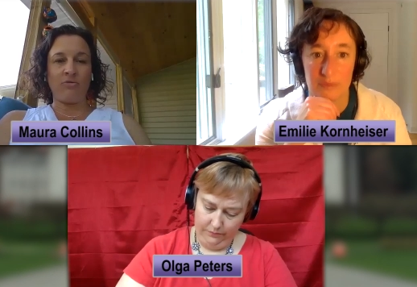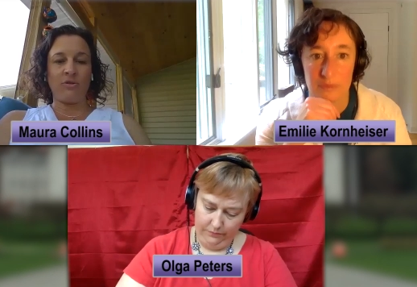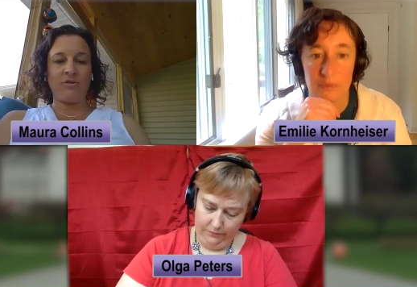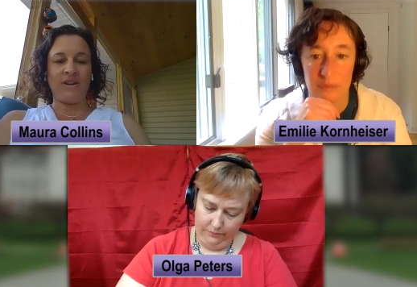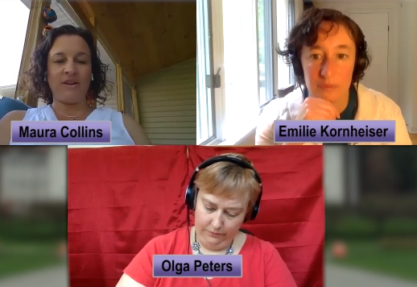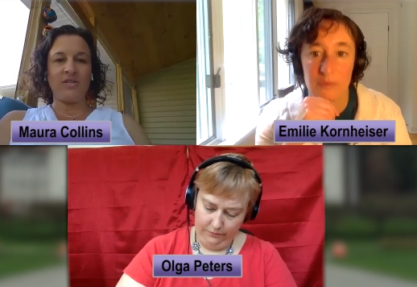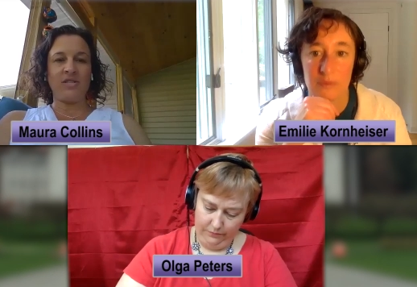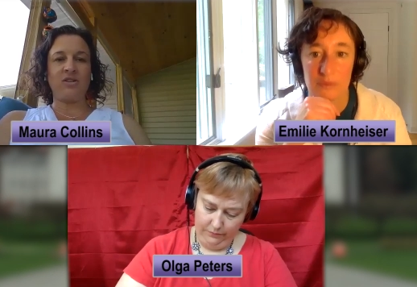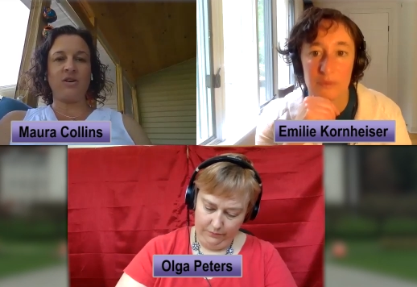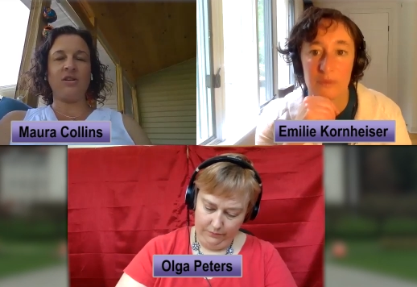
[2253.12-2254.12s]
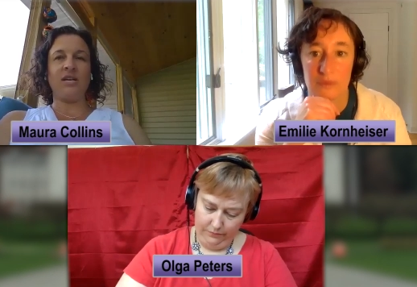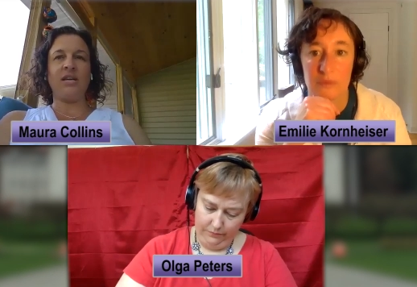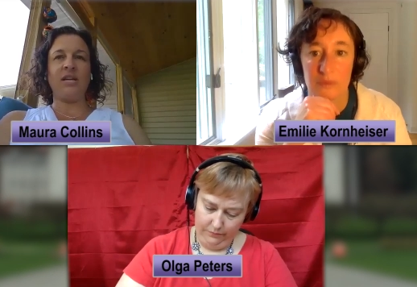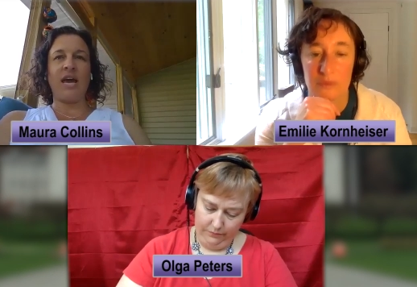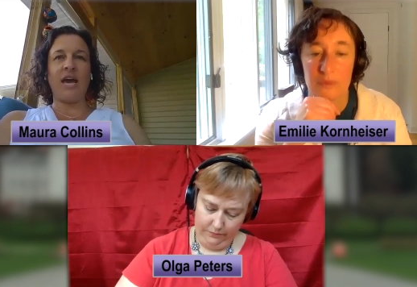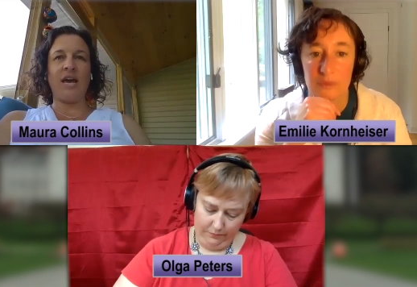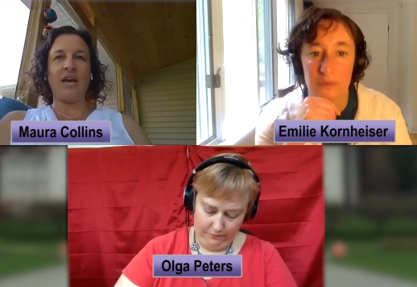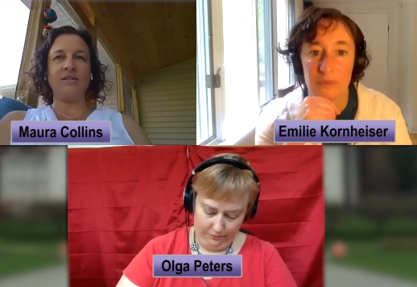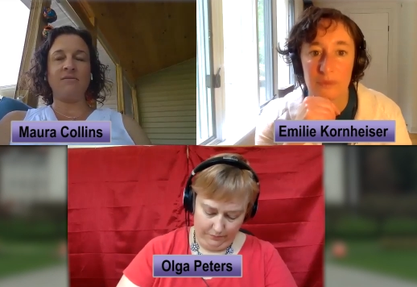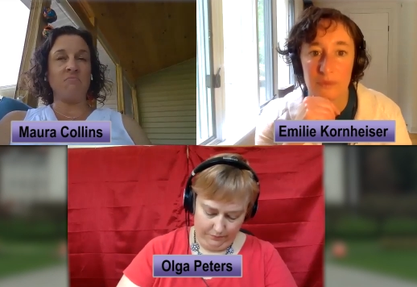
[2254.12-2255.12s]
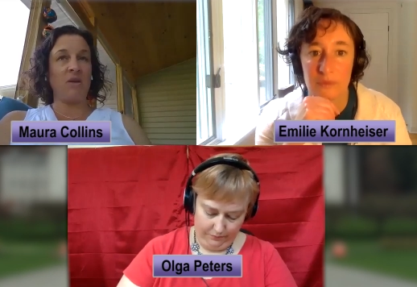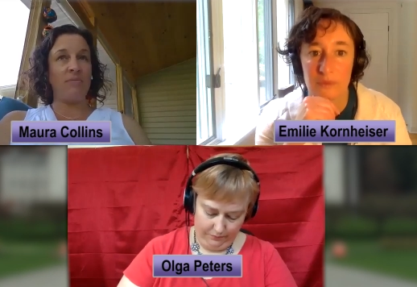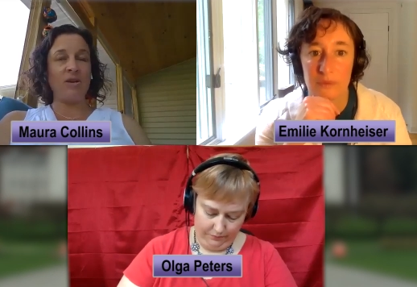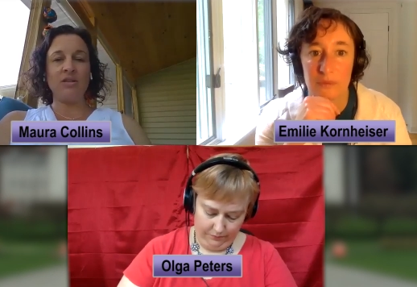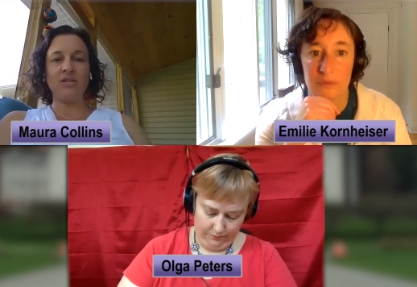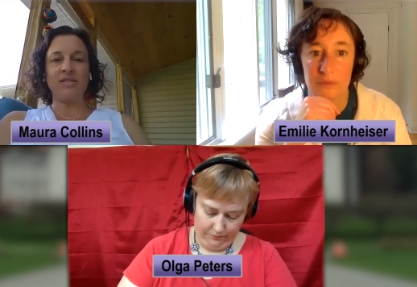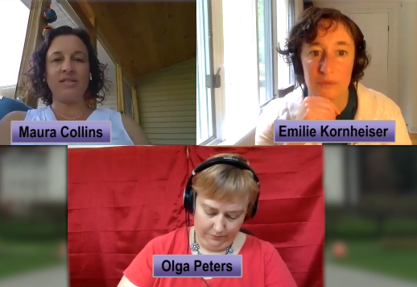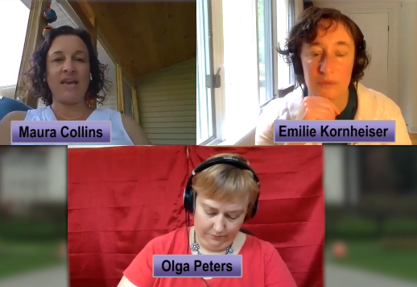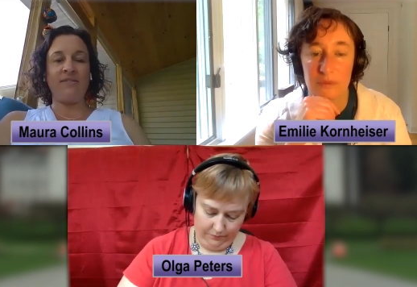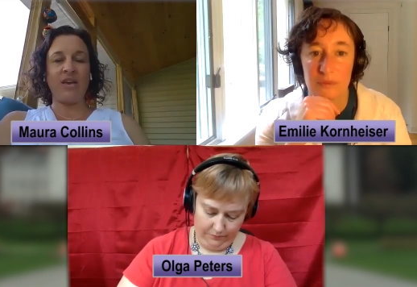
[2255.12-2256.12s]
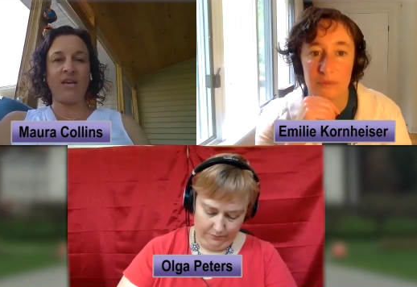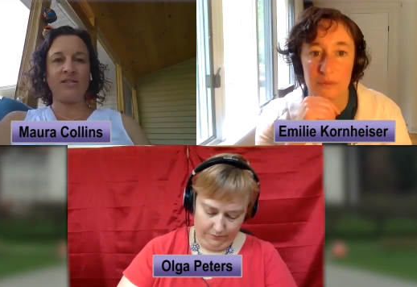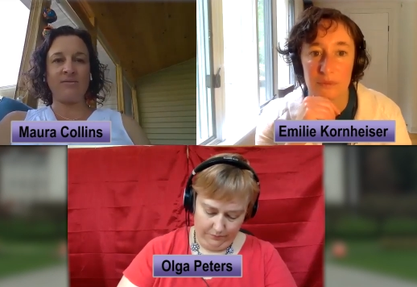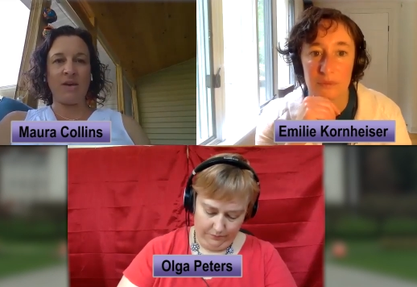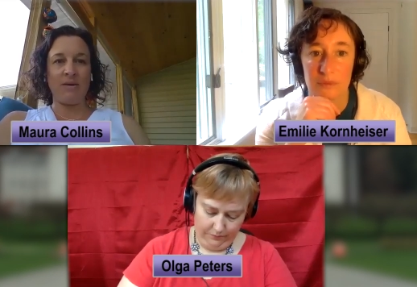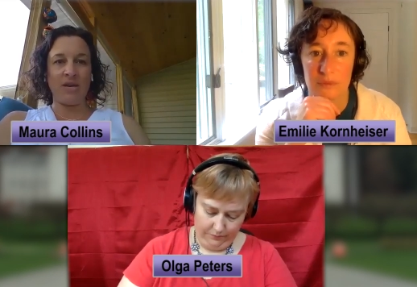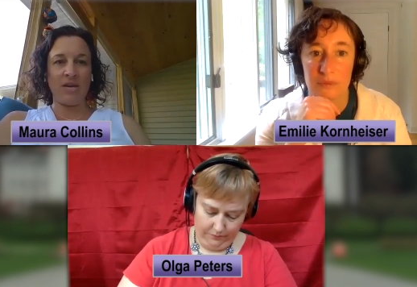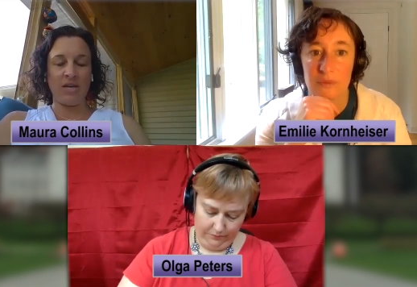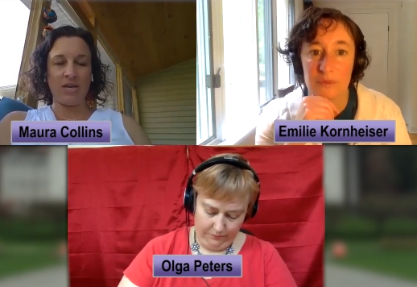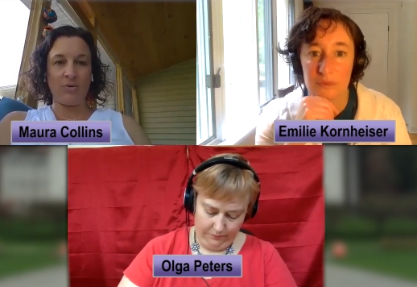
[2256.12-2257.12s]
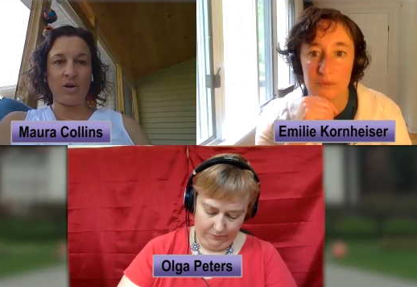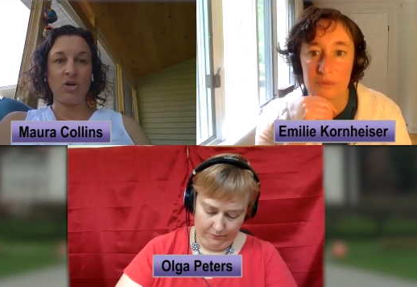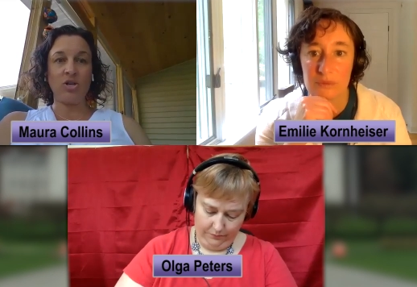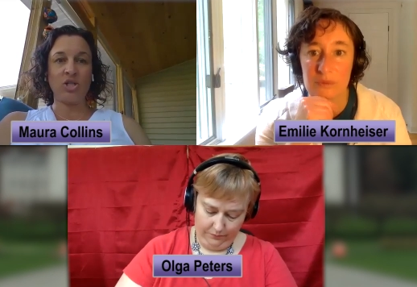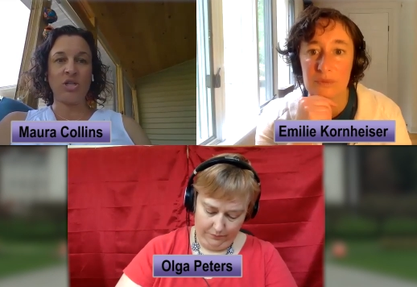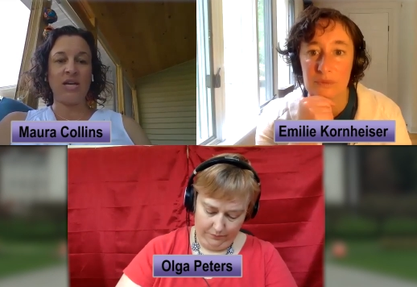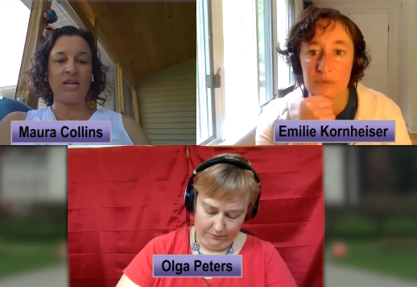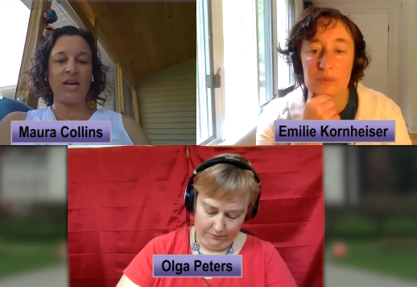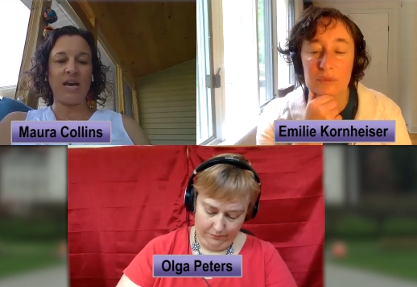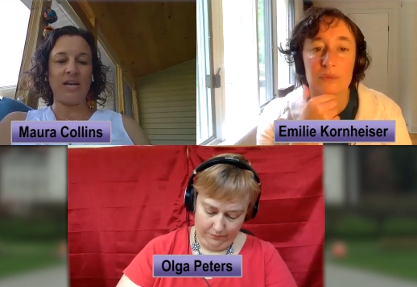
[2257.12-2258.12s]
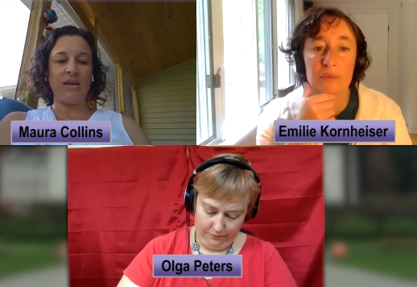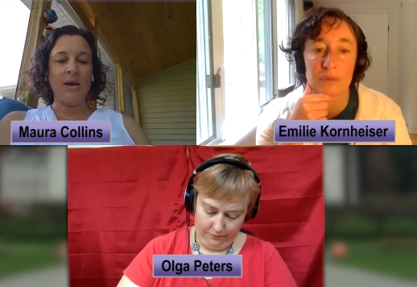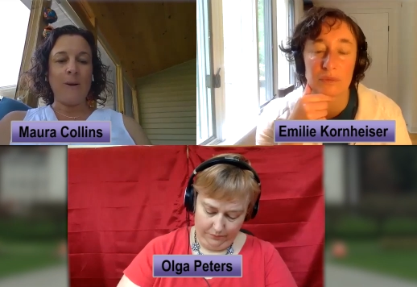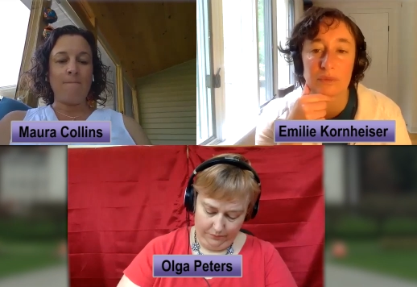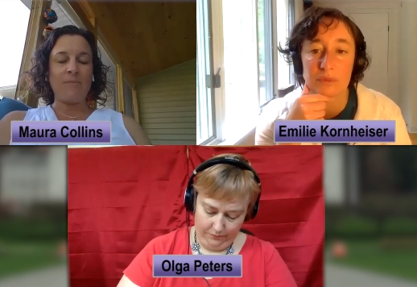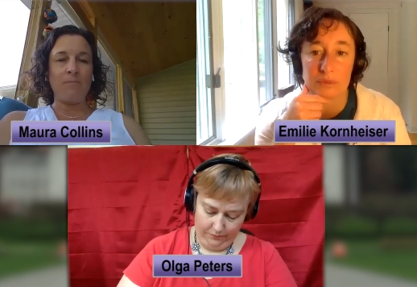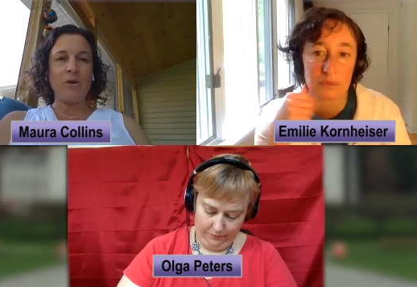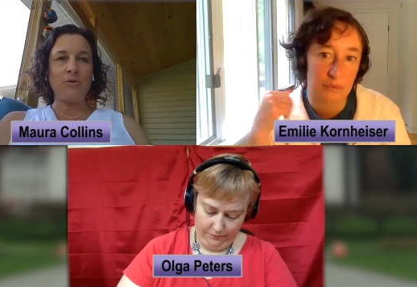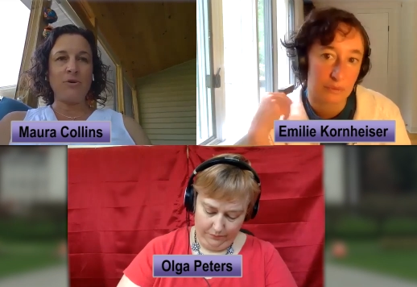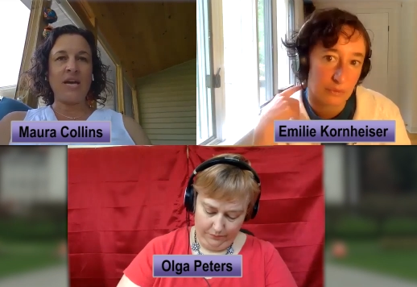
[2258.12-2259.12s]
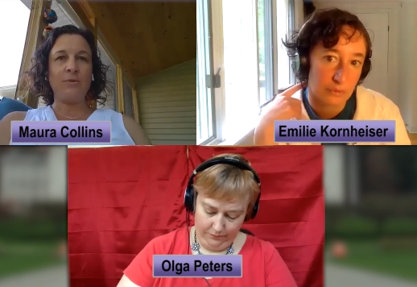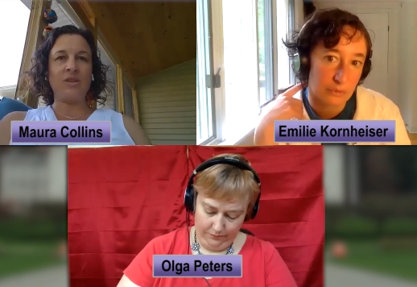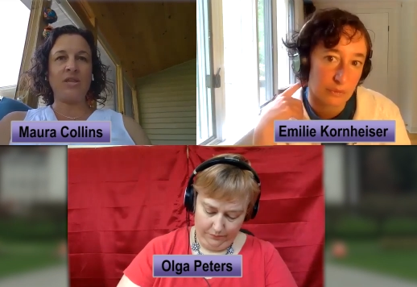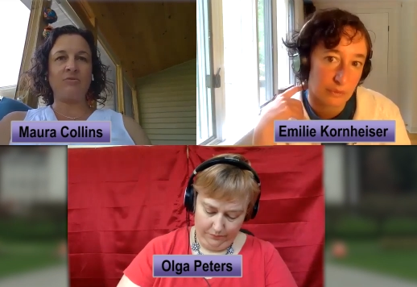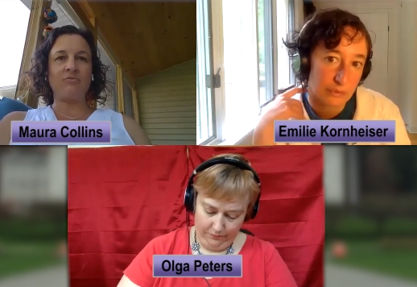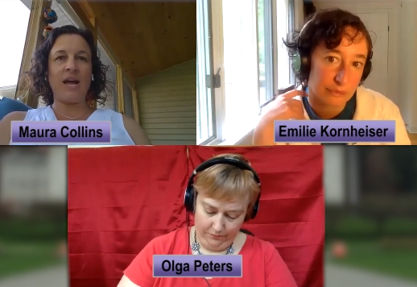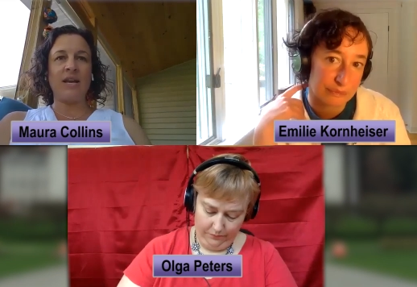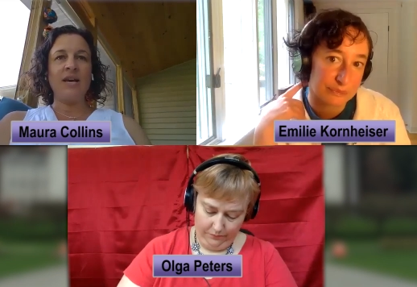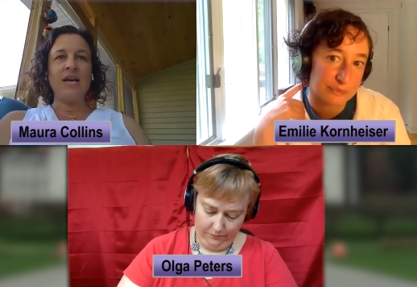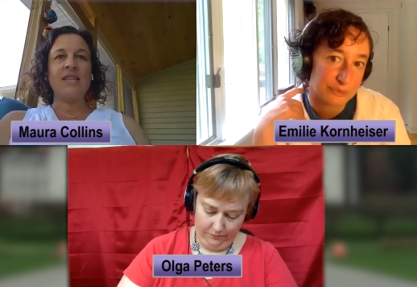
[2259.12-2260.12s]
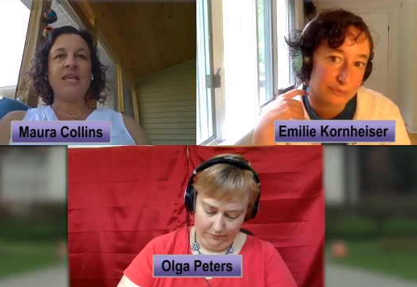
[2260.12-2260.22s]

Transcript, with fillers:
Speaker 1: coronavirus started and maybe a little savings, maybe, you know, a cushion and and be okay with their rent,